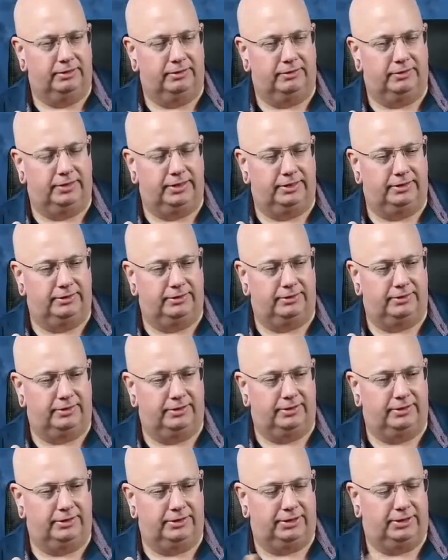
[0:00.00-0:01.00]
that
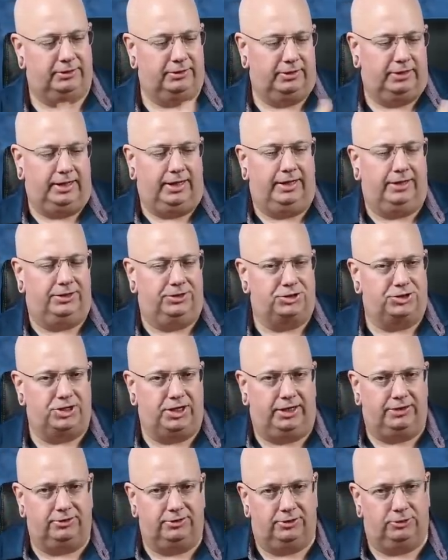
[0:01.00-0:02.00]
uh, you know got
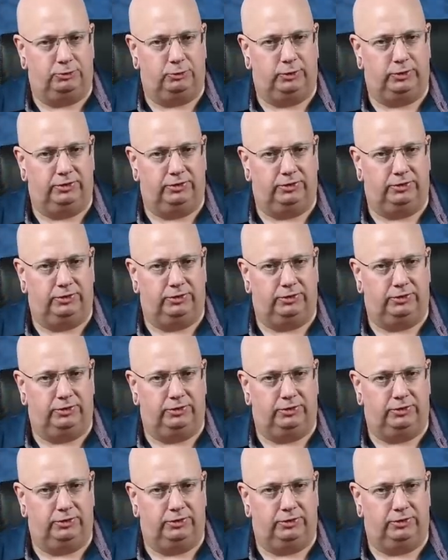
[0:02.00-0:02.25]
injected